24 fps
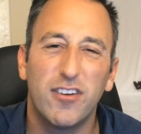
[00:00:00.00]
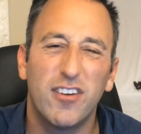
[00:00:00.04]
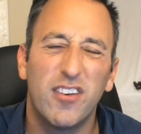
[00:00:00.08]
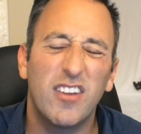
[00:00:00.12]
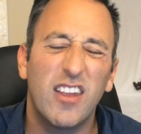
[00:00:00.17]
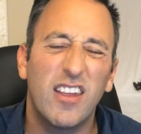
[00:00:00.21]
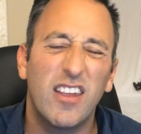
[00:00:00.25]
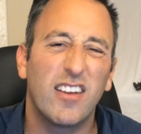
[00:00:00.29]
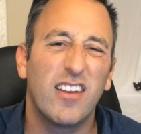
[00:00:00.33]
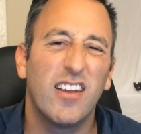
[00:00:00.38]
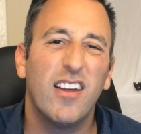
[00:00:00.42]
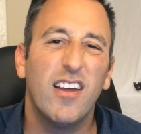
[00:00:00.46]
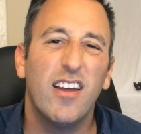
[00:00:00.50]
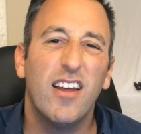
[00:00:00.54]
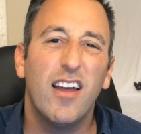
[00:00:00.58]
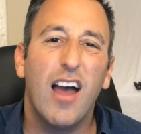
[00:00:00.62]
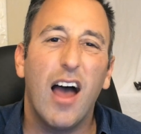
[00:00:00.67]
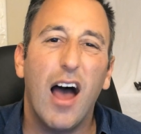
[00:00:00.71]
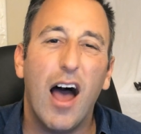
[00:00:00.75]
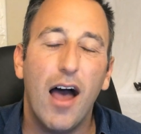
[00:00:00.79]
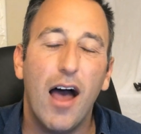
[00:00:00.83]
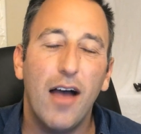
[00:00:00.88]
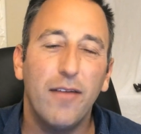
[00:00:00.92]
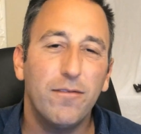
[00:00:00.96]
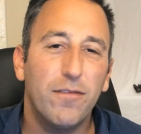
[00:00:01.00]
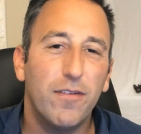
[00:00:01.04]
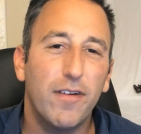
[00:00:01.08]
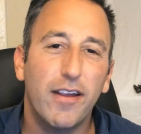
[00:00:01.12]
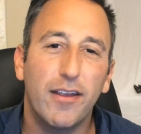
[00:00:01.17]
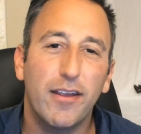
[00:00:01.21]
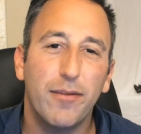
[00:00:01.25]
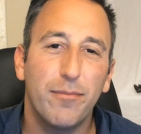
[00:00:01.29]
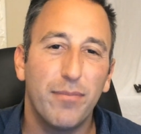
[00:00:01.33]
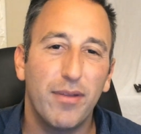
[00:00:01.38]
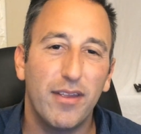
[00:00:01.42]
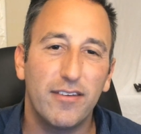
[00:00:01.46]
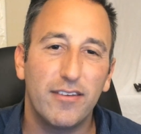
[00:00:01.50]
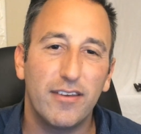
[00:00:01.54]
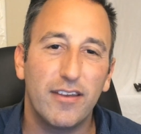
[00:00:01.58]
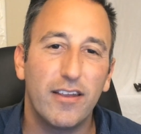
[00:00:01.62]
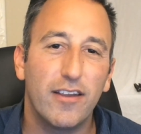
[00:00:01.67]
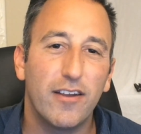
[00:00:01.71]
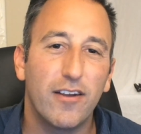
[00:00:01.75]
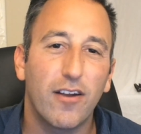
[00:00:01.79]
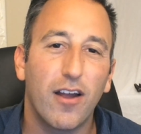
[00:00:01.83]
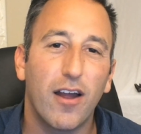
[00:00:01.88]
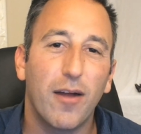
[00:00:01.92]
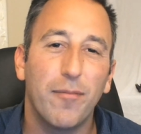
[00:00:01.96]
She's like, I'm freaking busy
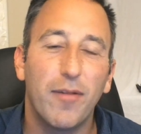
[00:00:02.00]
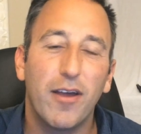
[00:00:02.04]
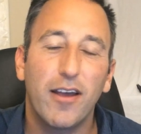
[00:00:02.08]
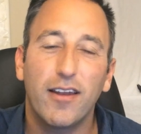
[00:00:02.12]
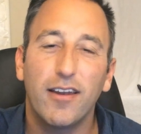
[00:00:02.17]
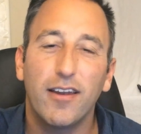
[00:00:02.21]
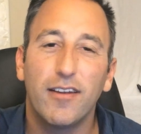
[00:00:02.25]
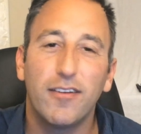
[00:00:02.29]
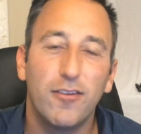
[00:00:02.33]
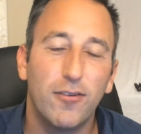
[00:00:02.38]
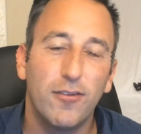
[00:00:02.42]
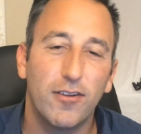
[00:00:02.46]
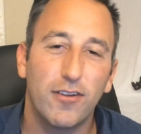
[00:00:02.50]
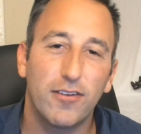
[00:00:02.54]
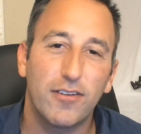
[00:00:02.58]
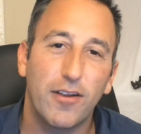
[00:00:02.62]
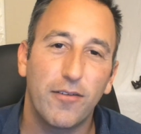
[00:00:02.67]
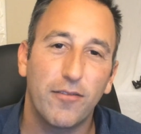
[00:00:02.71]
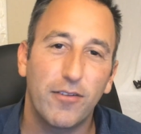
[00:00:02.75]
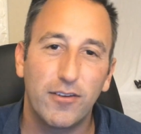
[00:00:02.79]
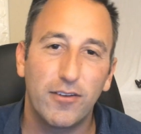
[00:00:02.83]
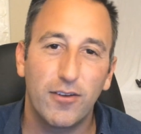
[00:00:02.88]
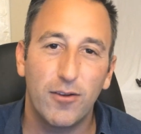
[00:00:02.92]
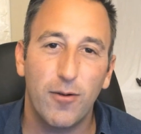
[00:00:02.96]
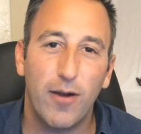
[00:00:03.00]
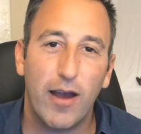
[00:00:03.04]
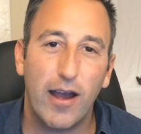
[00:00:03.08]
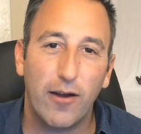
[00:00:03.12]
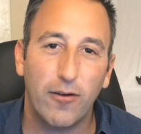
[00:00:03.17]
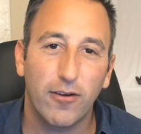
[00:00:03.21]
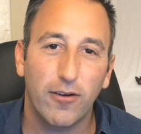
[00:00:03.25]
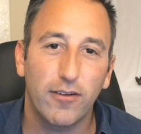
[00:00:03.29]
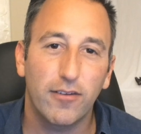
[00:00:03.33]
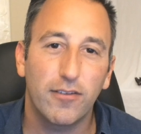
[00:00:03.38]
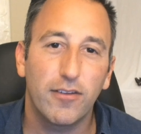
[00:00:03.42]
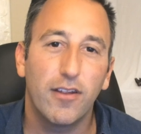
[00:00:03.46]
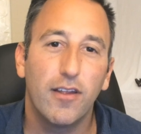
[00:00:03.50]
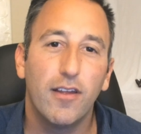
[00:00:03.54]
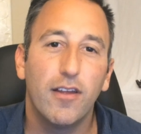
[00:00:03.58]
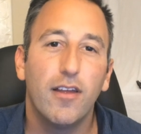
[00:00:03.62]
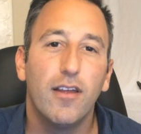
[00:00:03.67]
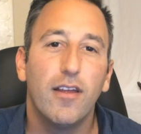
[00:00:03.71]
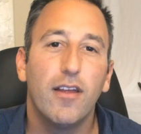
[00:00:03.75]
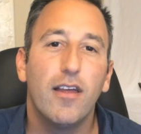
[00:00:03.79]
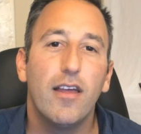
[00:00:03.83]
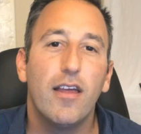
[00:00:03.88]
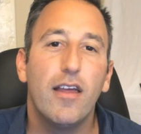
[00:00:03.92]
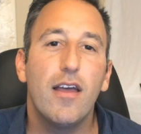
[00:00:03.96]
here. I'm not going to do this every two hours.
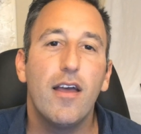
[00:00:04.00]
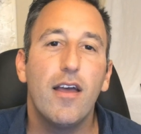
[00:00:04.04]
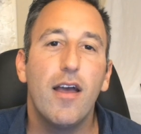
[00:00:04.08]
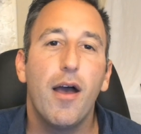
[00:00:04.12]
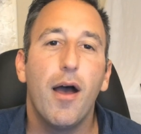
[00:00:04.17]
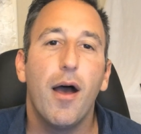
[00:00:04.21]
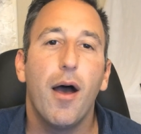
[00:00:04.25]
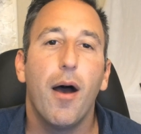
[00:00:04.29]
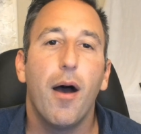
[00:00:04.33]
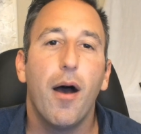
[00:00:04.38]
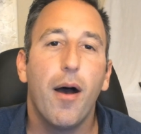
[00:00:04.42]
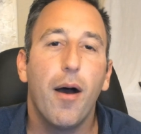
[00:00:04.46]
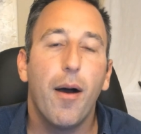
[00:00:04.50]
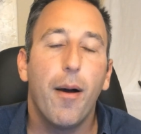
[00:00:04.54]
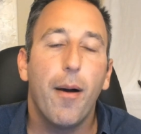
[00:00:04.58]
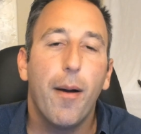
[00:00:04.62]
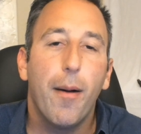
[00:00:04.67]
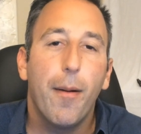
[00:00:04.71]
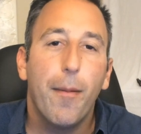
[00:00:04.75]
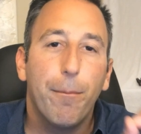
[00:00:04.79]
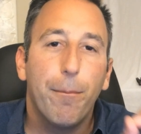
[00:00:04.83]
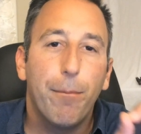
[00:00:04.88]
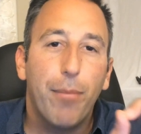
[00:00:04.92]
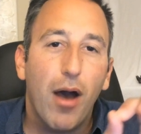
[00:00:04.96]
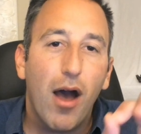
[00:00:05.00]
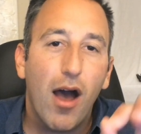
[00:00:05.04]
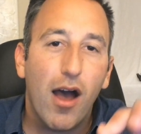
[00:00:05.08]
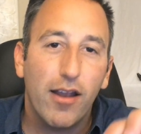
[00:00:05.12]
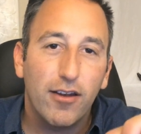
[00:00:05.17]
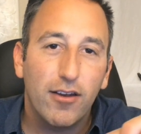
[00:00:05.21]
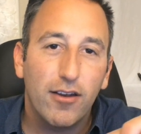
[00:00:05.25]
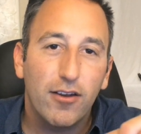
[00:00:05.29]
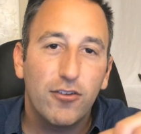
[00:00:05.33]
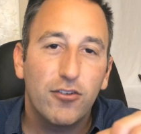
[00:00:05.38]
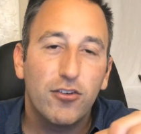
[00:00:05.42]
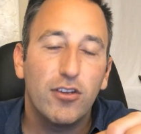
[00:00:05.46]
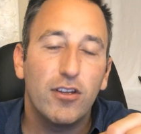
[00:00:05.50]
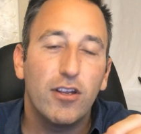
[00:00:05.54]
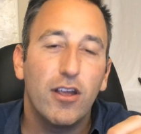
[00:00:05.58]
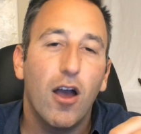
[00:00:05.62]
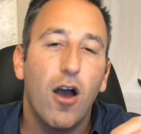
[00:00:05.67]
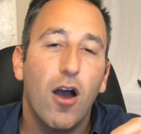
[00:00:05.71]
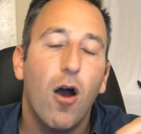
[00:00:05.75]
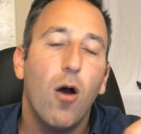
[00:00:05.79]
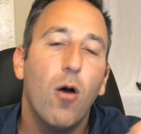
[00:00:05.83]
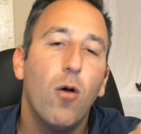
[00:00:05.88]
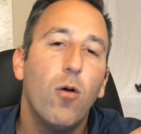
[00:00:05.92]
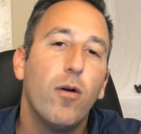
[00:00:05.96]
But she
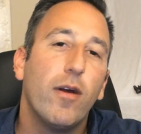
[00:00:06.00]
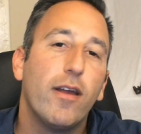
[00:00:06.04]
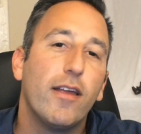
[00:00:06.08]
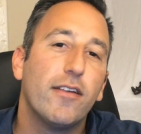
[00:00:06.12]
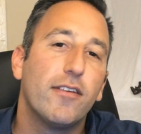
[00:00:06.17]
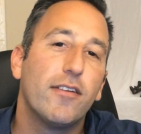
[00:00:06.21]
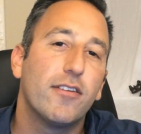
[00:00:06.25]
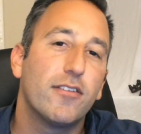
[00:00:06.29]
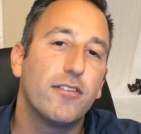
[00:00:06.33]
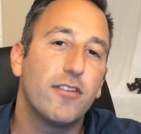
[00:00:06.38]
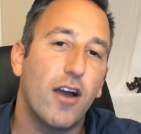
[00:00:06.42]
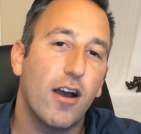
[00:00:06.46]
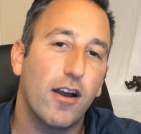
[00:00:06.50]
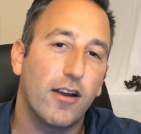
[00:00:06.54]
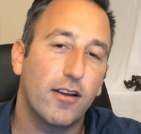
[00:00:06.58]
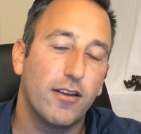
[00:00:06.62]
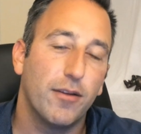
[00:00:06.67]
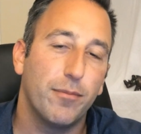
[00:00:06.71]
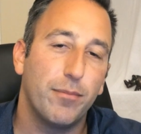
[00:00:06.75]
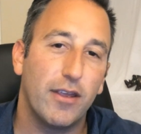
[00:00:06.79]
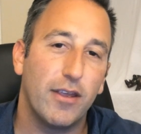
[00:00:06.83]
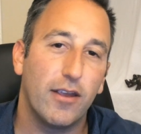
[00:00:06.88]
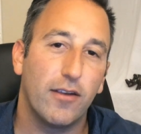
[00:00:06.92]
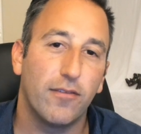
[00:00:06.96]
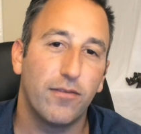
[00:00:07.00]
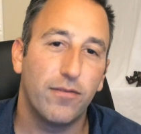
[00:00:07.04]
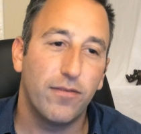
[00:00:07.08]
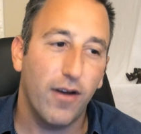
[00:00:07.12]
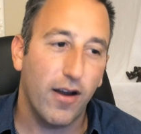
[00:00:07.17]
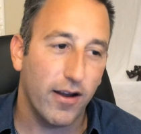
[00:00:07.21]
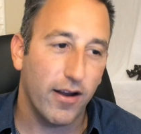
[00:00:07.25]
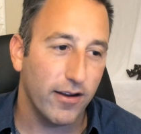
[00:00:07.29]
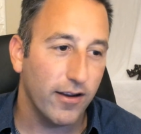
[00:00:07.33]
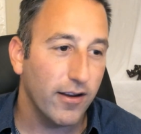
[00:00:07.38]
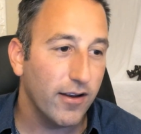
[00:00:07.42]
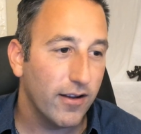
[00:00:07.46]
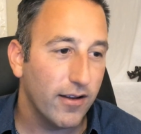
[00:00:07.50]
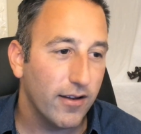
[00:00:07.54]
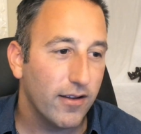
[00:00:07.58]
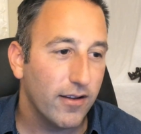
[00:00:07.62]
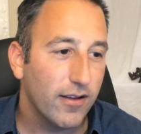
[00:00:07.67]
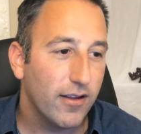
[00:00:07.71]
always stuck to being fun.